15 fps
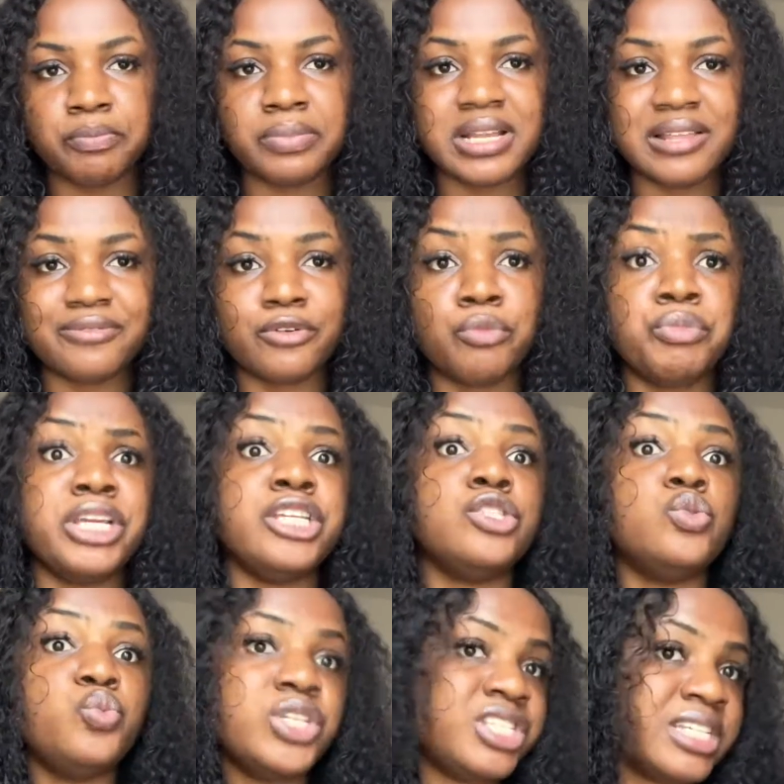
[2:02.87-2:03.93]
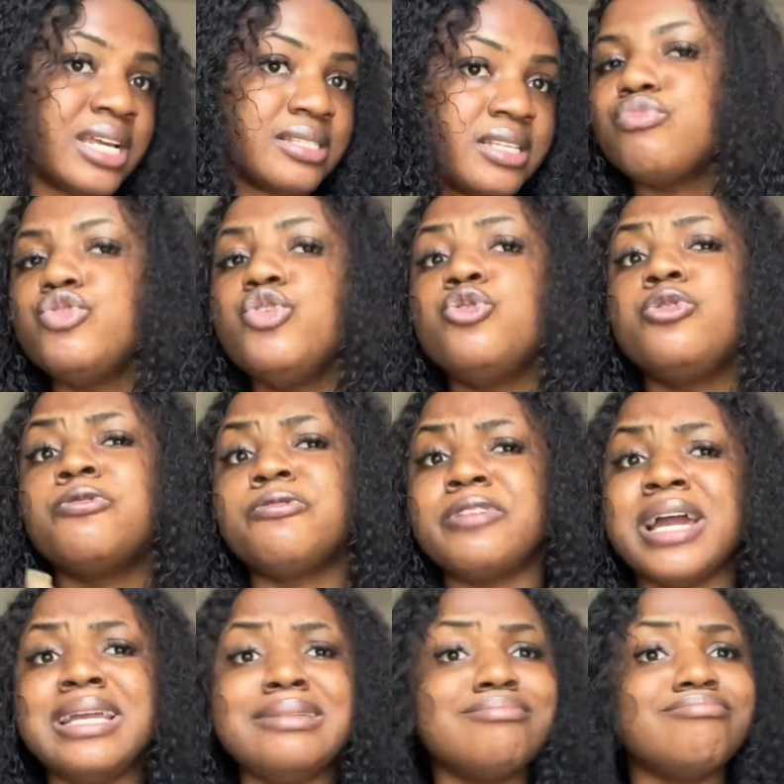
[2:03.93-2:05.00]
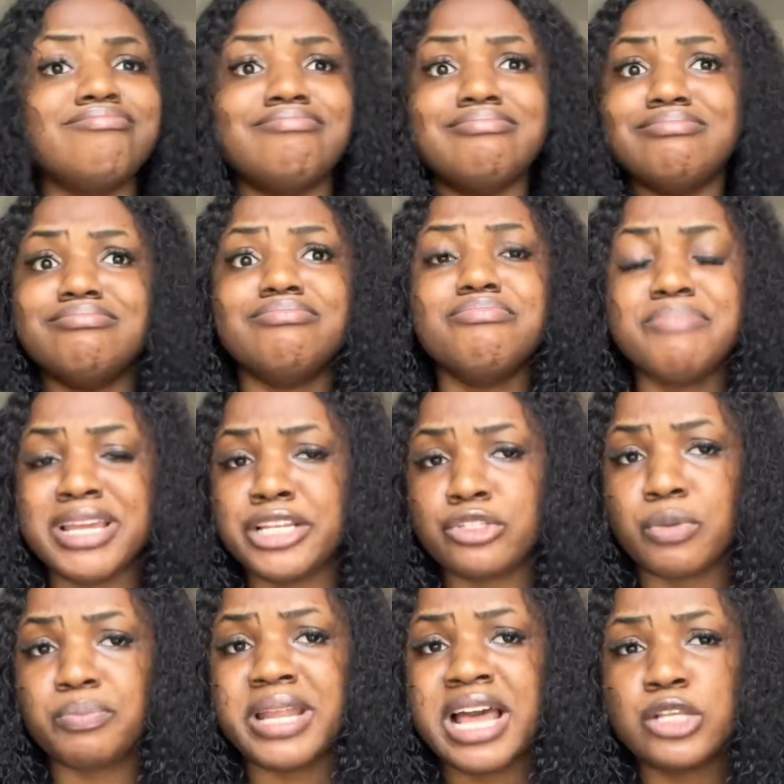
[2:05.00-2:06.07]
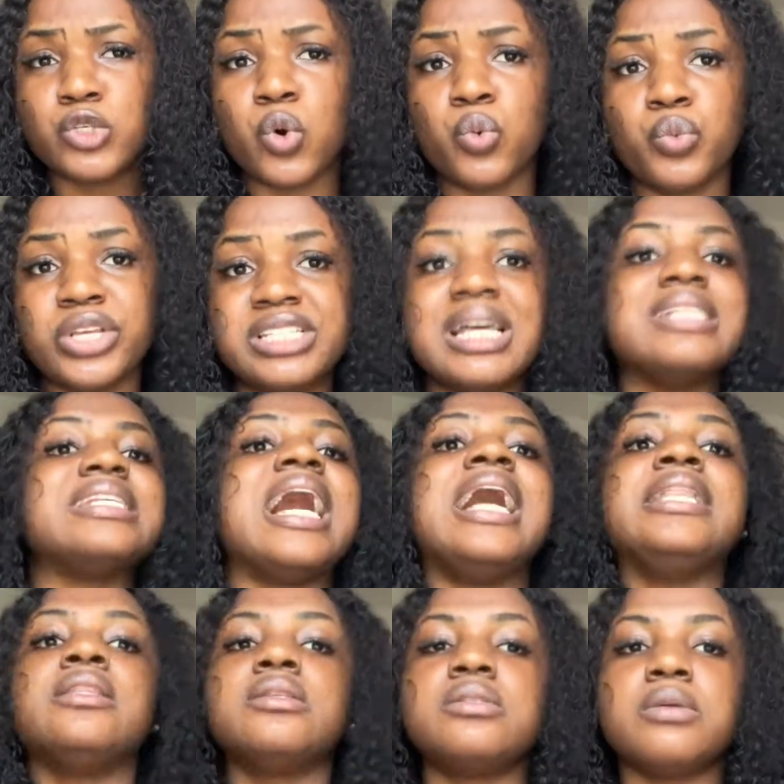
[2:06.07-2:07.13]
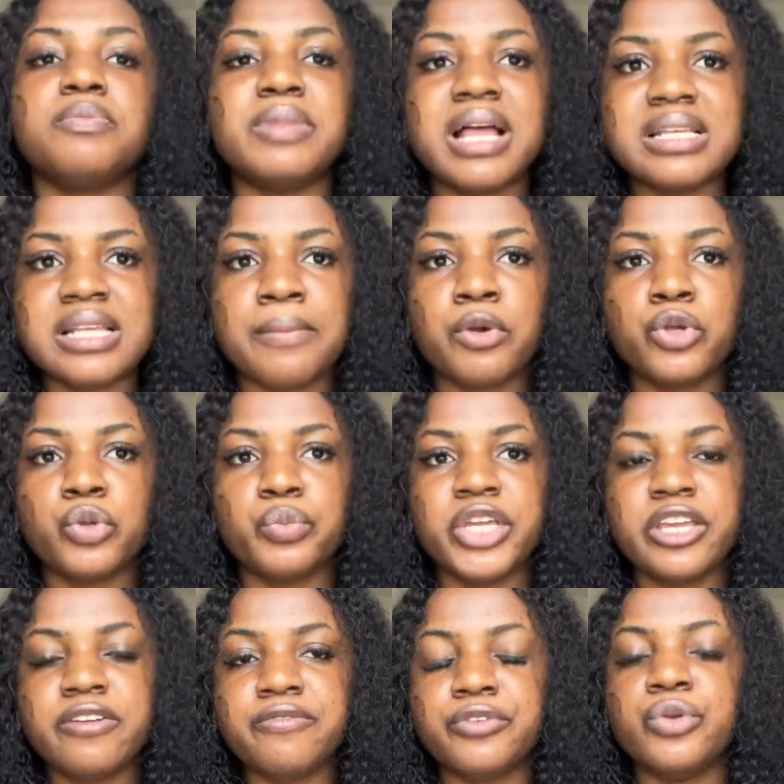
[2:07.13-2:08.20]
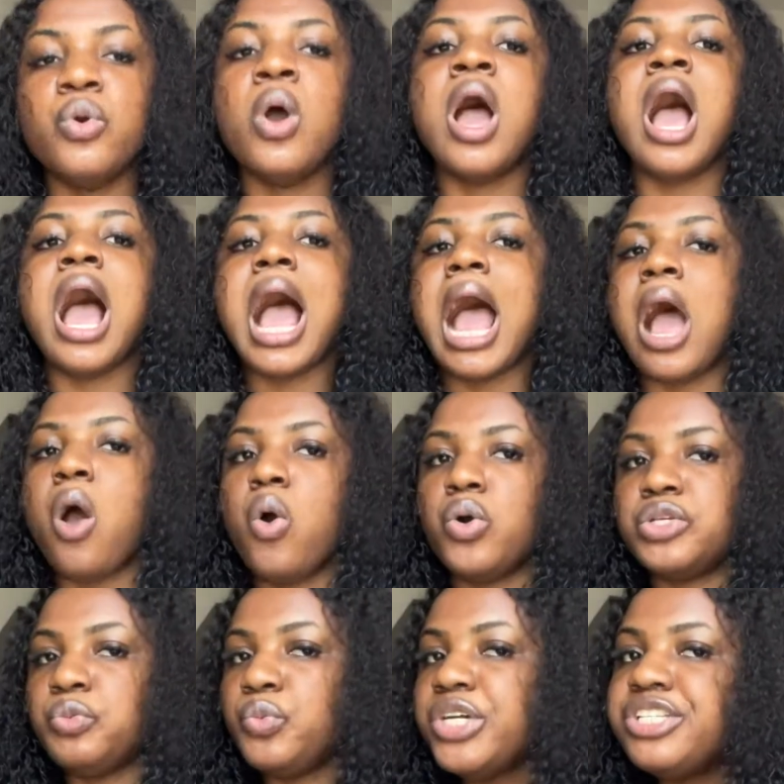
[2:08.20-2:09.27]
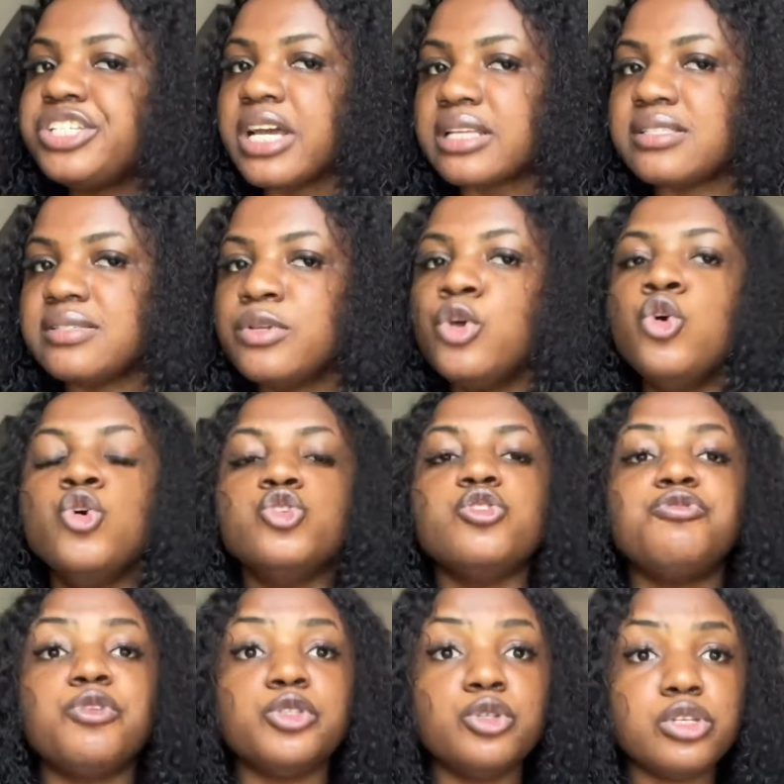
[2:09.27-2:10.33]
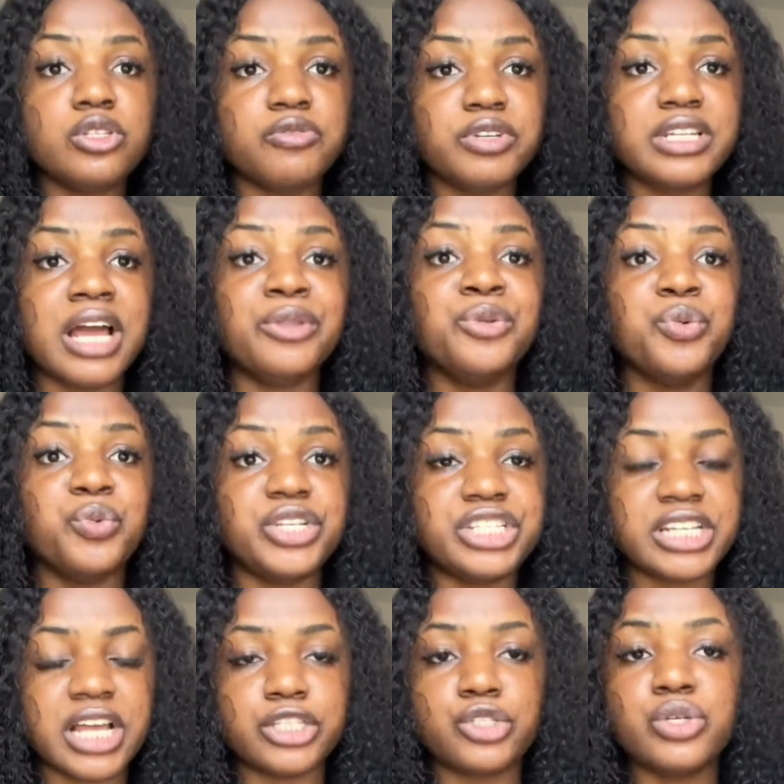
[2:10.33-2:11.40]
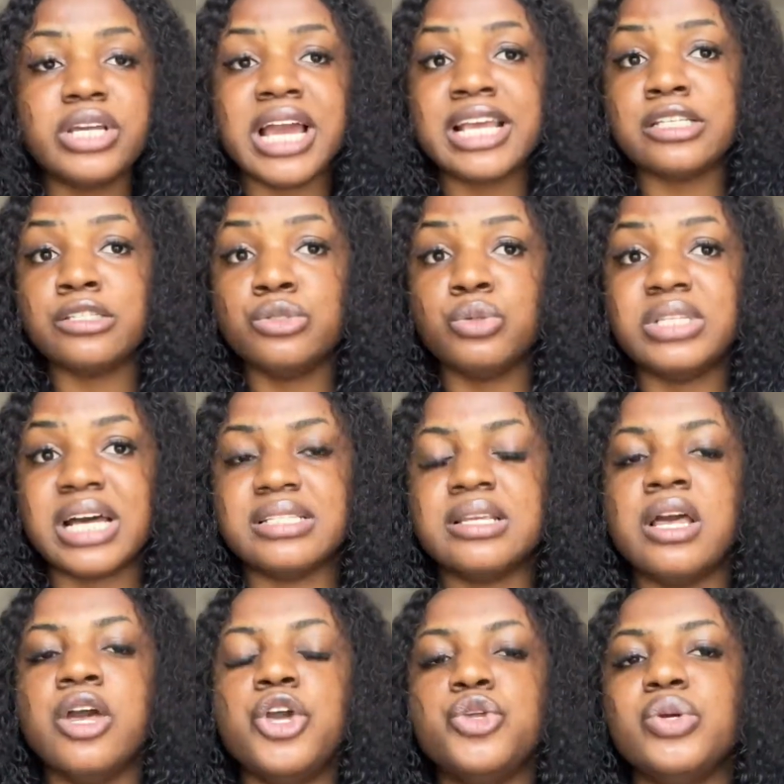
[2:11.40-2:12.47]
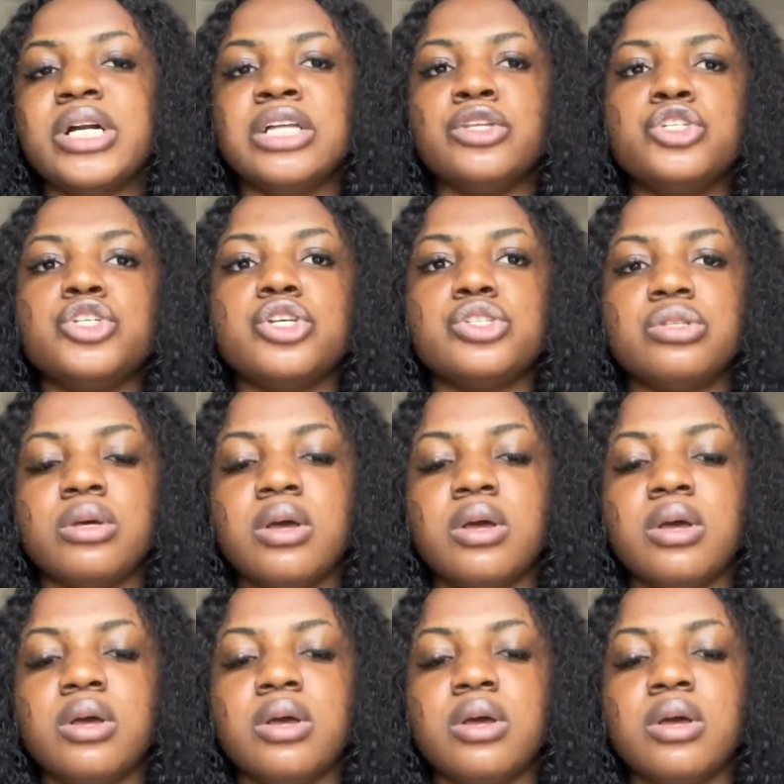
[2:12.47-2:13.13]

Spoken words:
platform is WeChat. You would find many suppliers on WeChat, and the suppliers I'm going to give you are on WeChat. So for those of you that know WeChat, you guys know that you cannot just